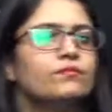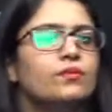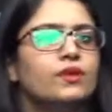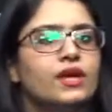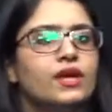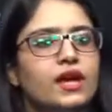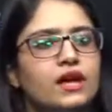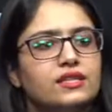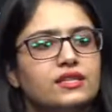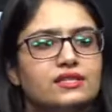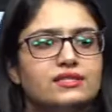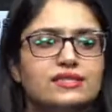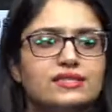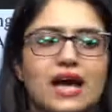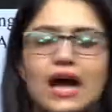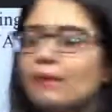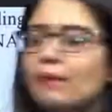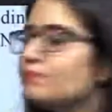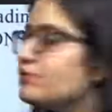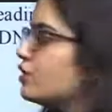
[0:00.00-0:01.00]
Yeah, that's
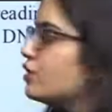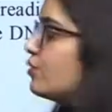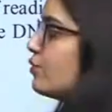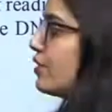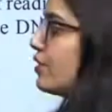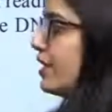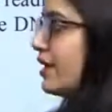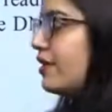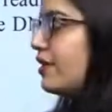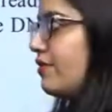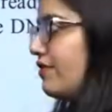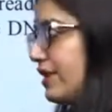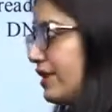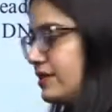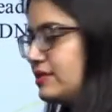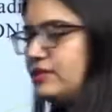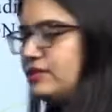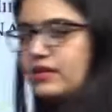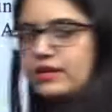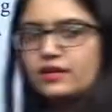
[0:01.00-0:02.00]
absolutely
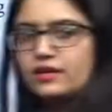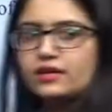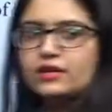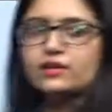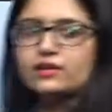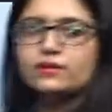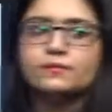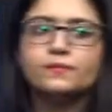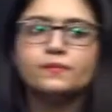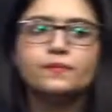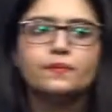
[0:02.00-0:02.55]
correct, Nikhil.